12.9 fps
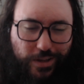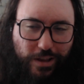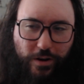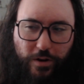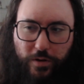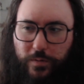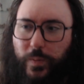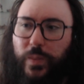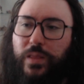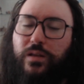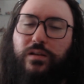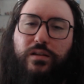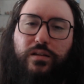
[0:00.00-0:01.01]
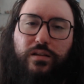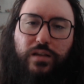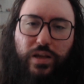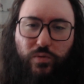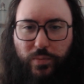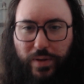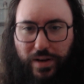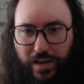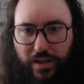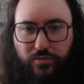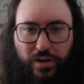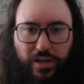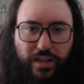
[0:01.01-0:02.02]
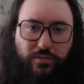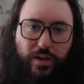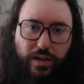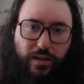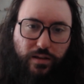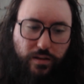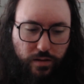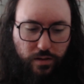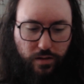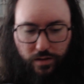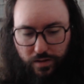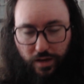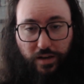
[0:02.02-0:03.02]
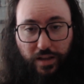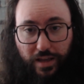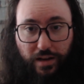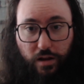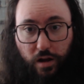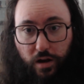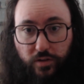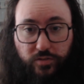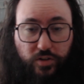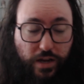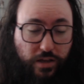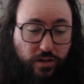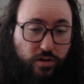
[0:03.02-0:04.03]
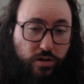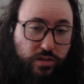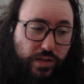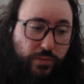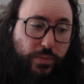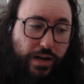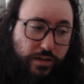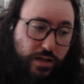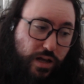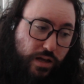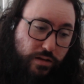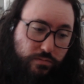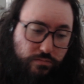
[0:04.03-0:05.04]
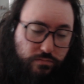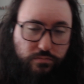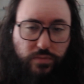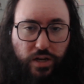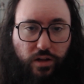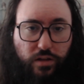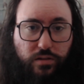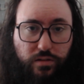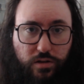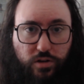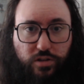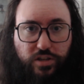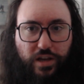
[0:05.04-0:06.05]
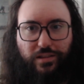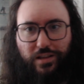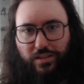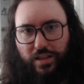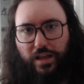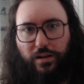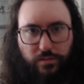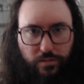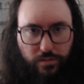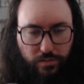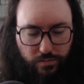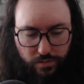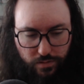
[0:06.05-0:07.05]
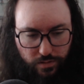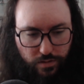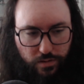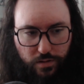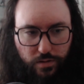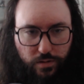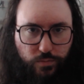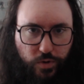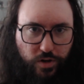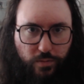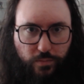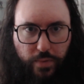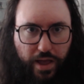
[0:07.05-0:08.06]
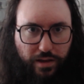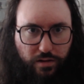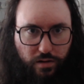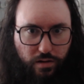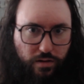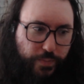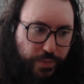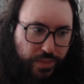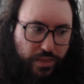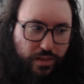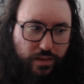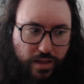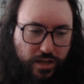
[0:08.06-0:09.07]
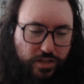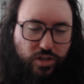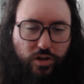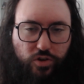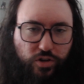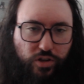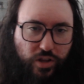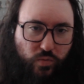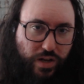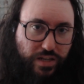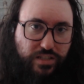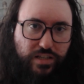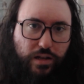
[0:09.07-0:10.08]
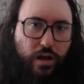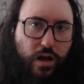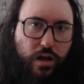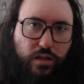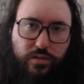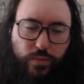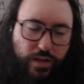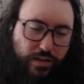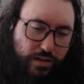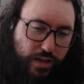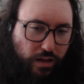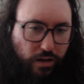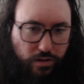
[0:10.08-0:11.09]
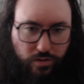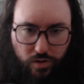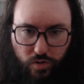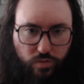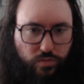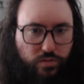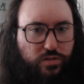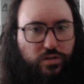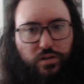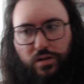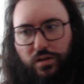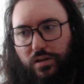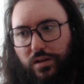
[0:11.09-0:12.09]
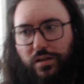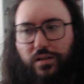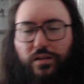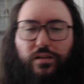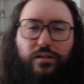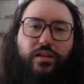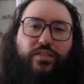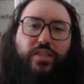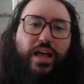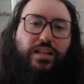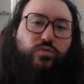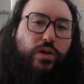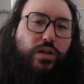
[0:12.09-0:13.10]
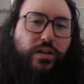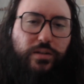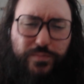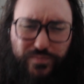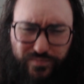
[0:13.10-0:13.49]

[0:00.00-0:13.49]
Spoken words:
you know. It would have been different if I cut in after I cooked and be like, oh, they're not cooked yet, and then put them back and start cooking them while they're still hot. But they got cold, and that's when